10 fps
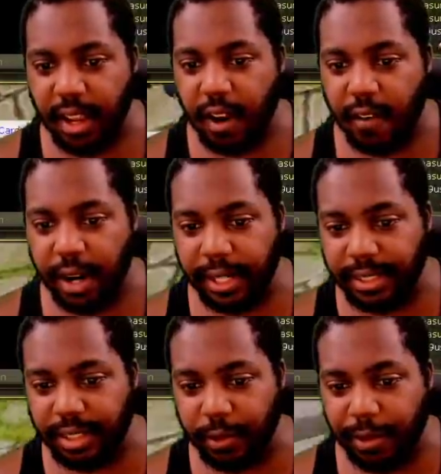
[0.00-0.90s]
All right.
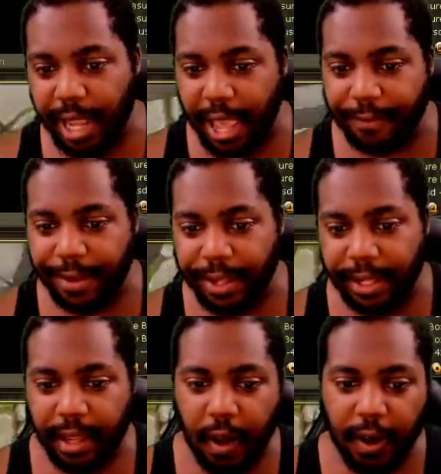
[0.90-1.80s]
So have
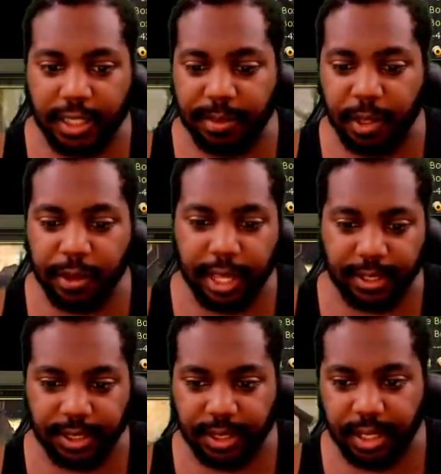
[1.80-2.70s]
a awesome
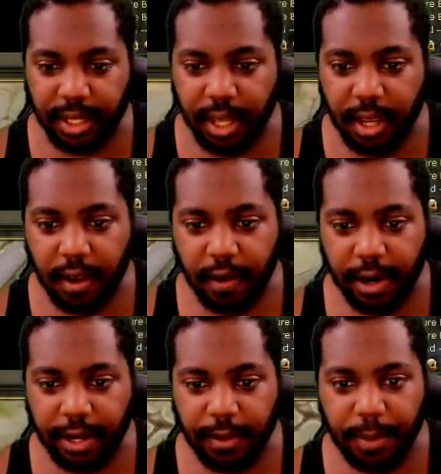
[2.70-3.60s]
location. All
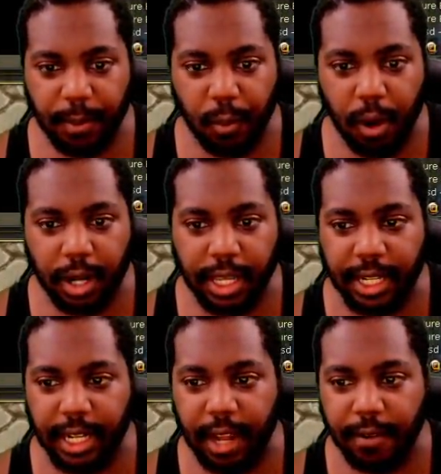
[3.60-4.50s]
right. People walk in
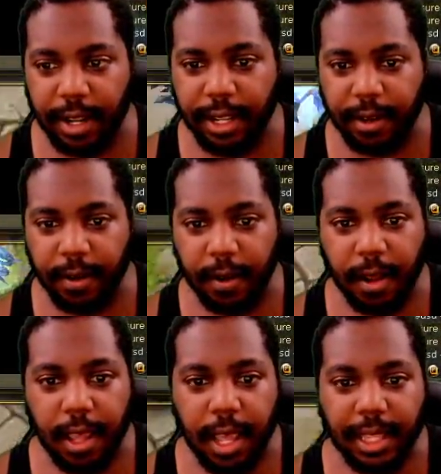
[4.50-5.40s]
and out right here.
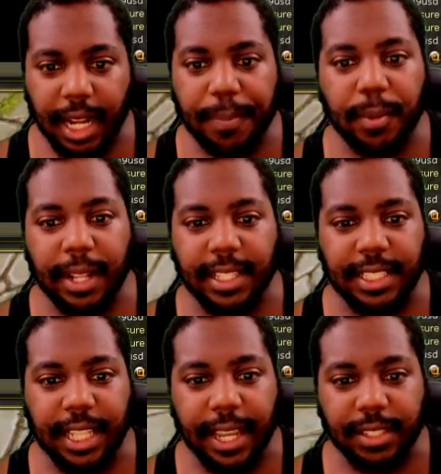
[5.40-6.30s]
A lot of people like to
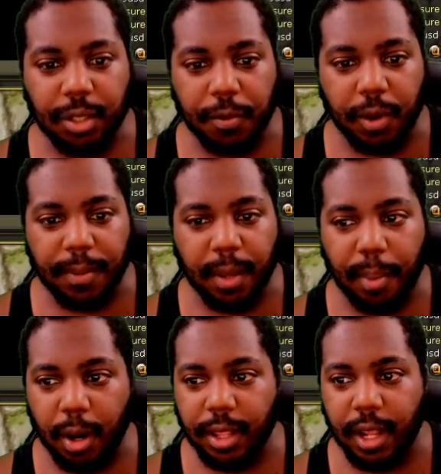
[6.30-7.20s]
check. So if you want to be a
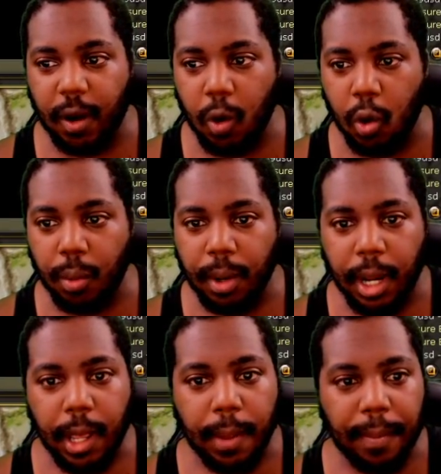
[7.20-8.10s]
part of that whole
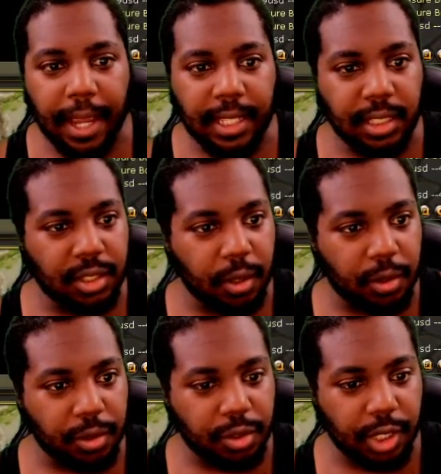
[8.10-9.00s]
main
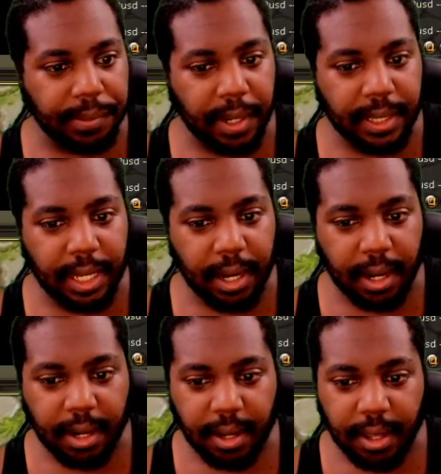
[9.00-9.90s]
circle stream right there,
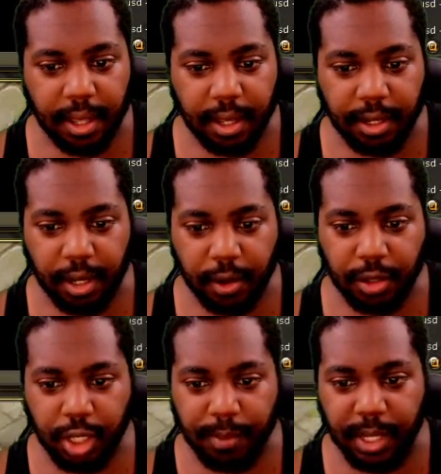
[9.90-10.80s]

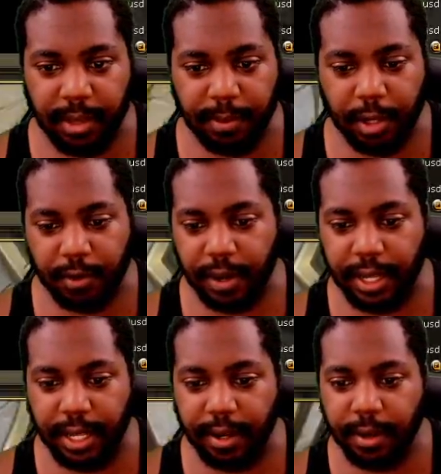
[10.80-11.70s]
you could be in the middle right
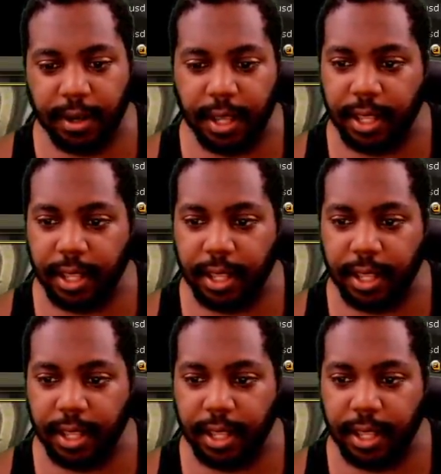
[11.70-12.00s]
here.